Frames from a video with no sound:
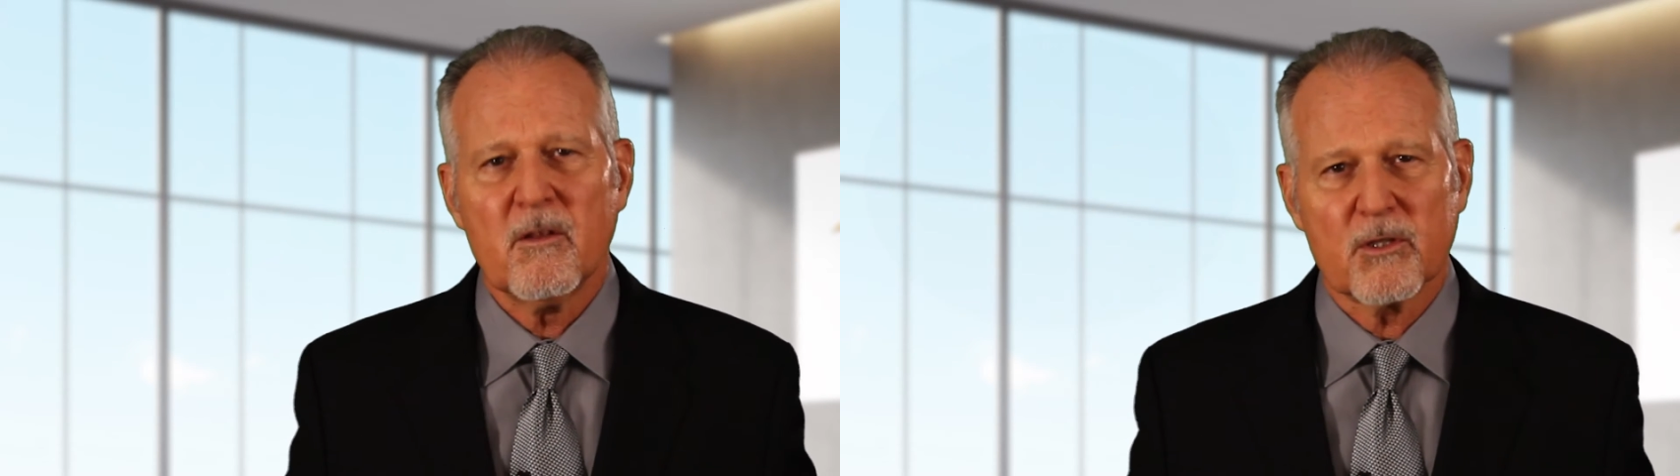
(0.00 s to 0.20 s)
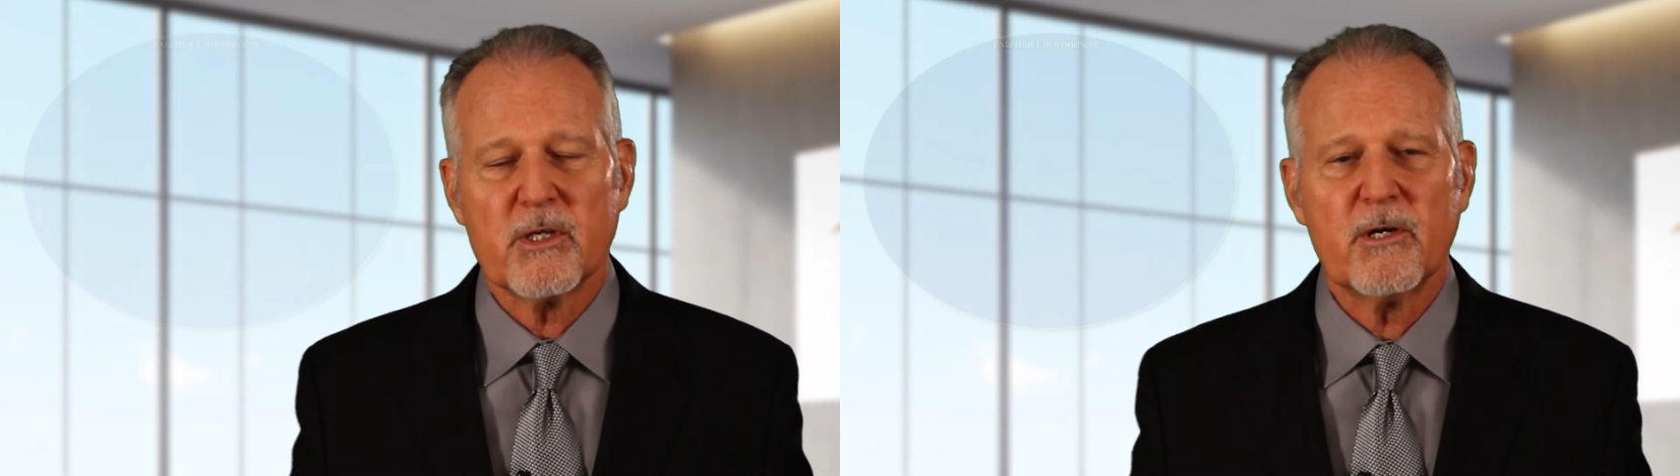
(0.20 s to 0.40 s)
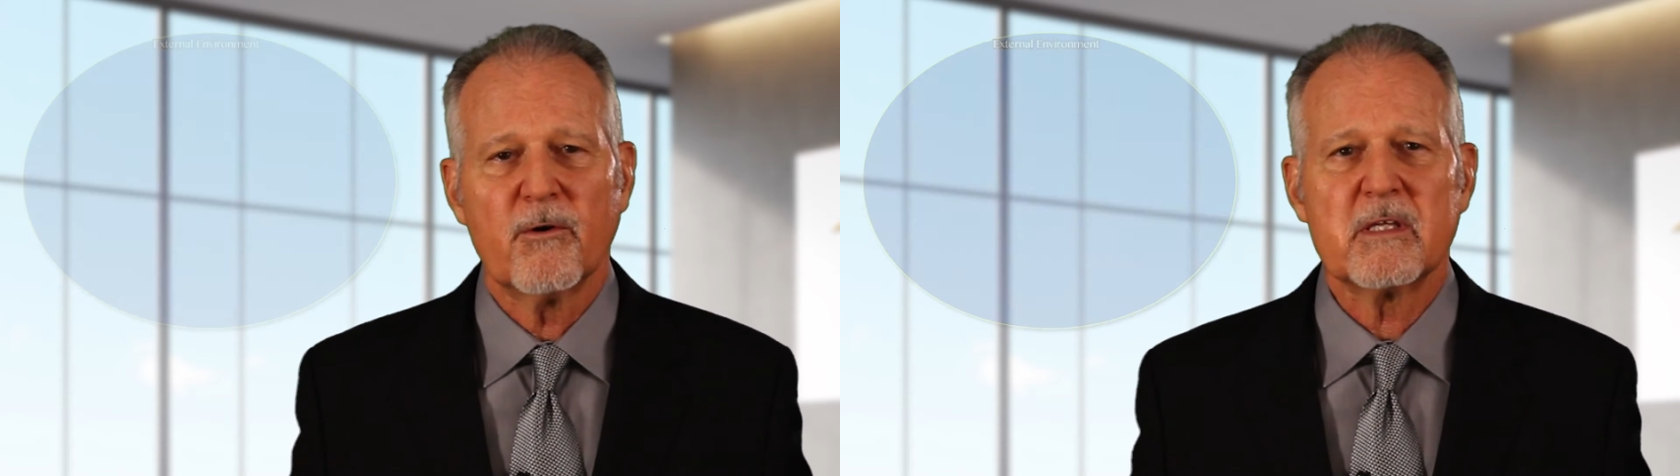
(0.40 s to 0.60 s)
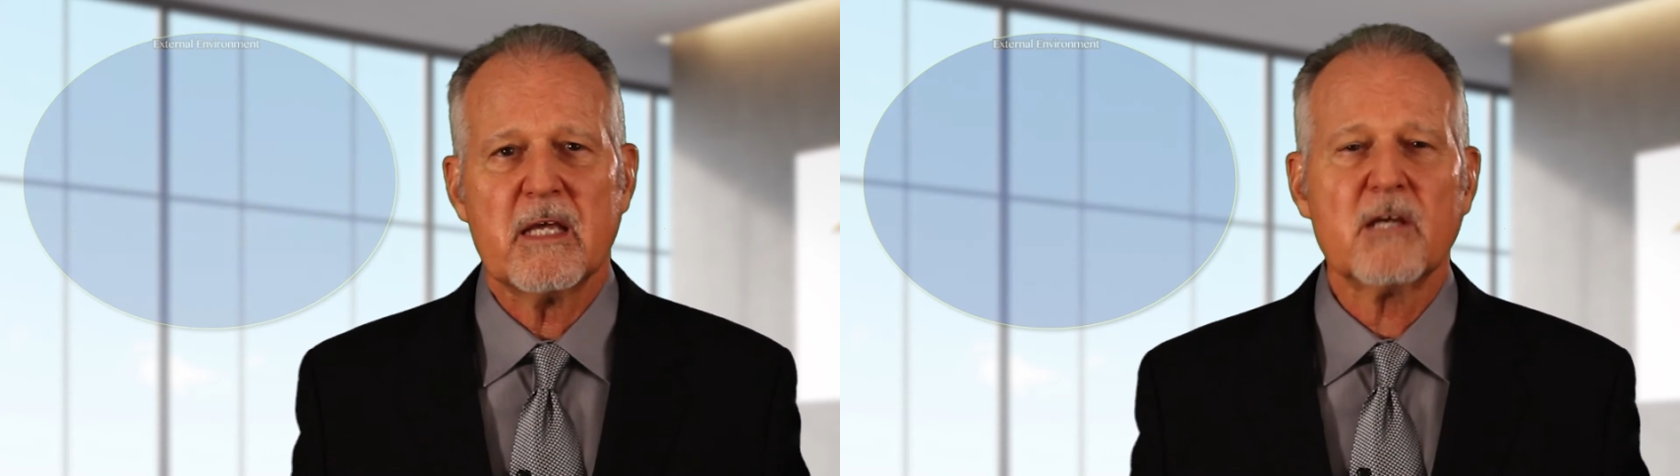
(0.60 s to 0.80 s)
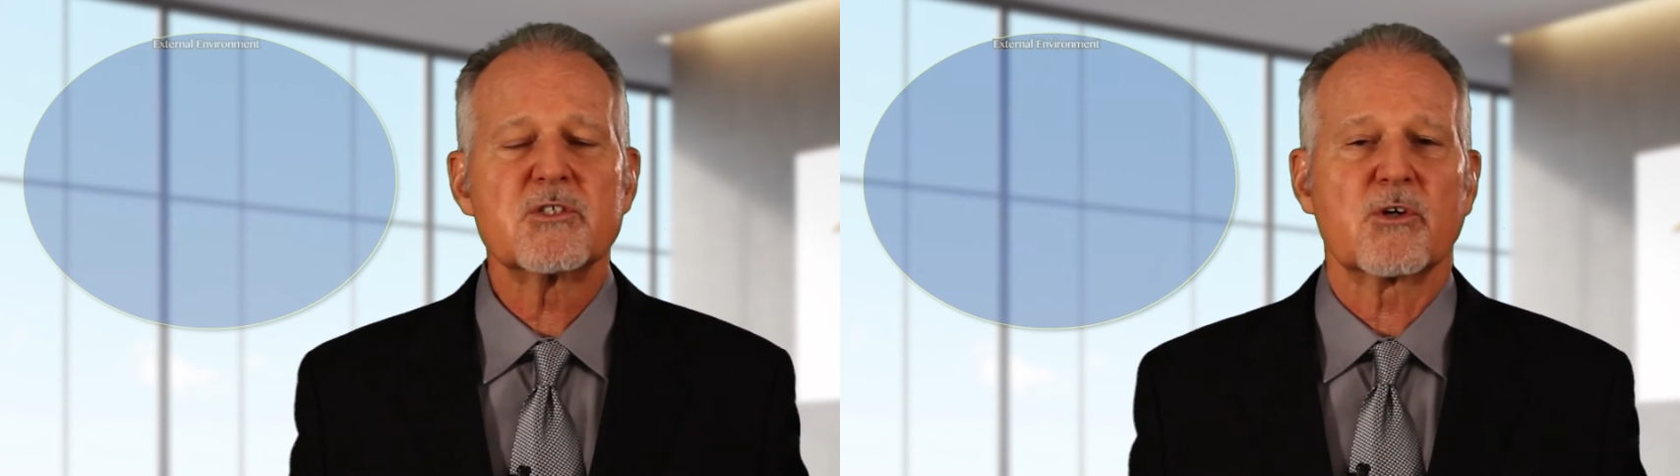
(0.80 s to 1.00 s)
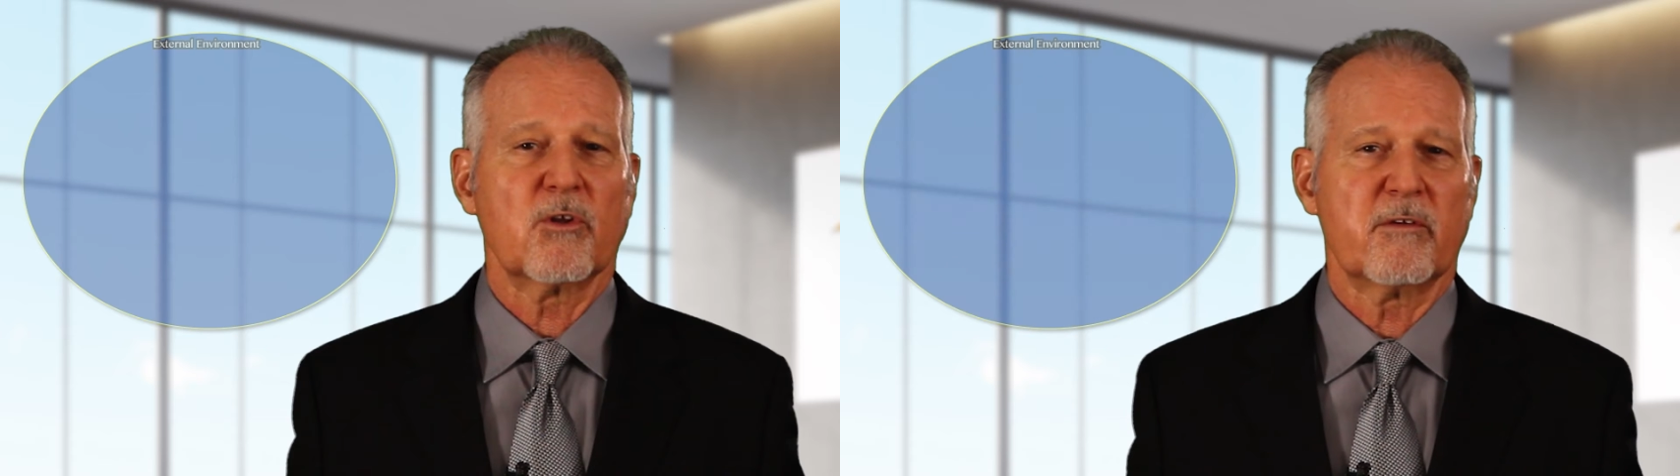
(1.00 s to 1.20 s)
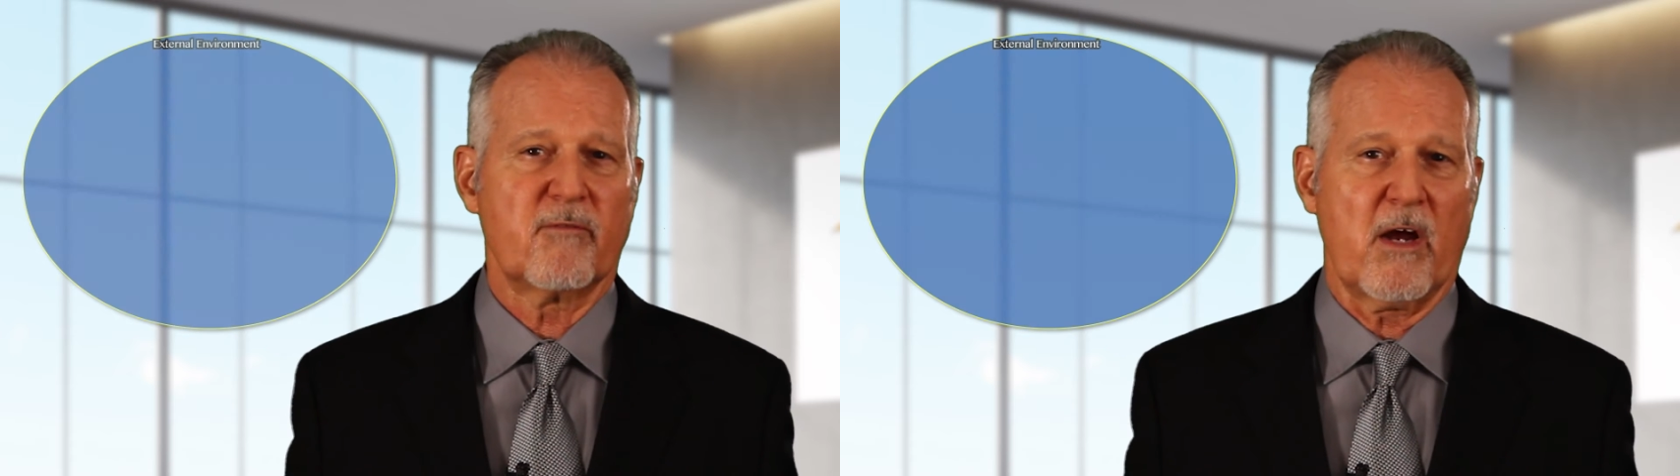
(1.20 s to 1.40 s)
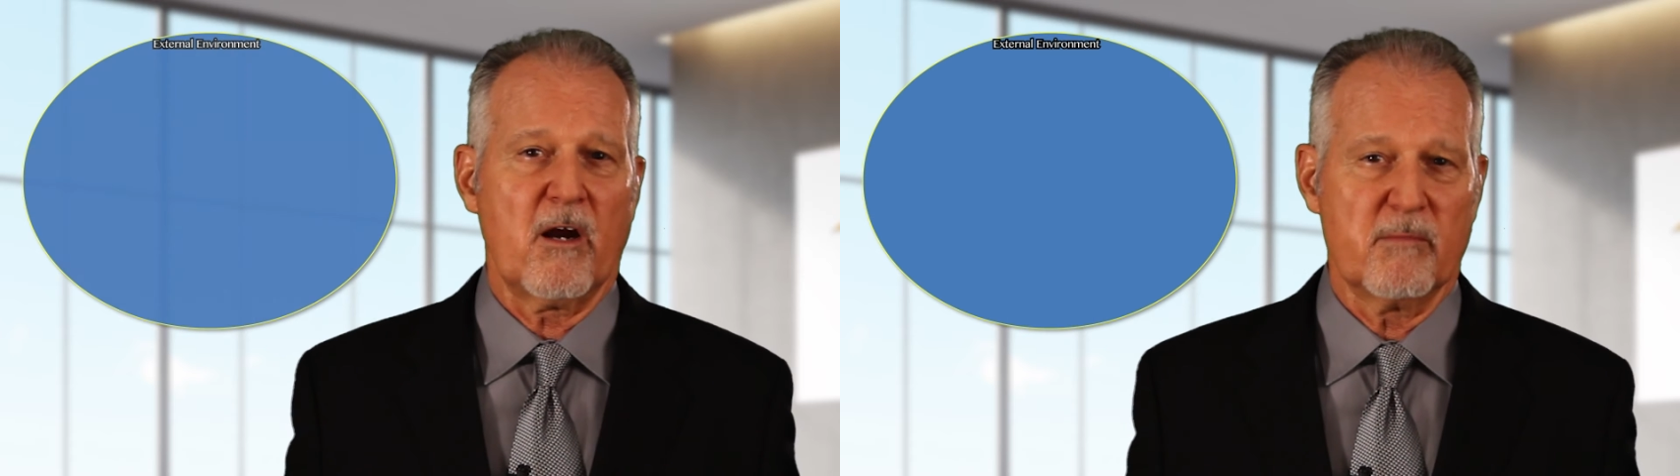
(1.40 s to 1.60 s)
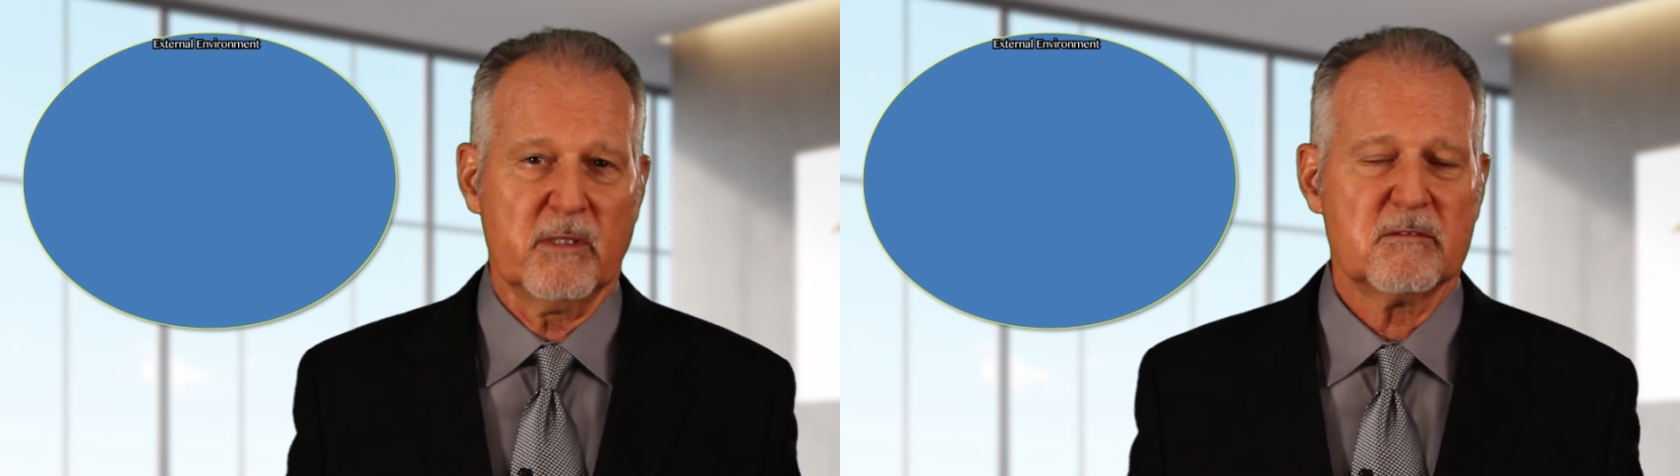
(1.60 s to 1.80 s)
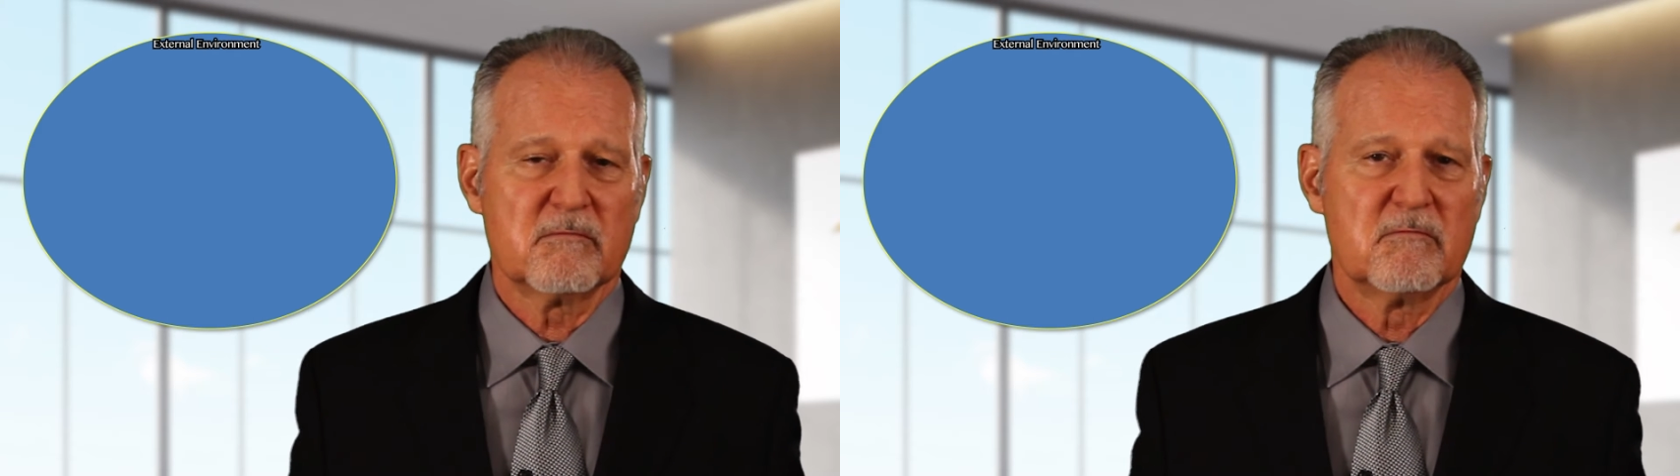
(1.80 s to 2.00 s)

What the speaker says: The leader in the external environment.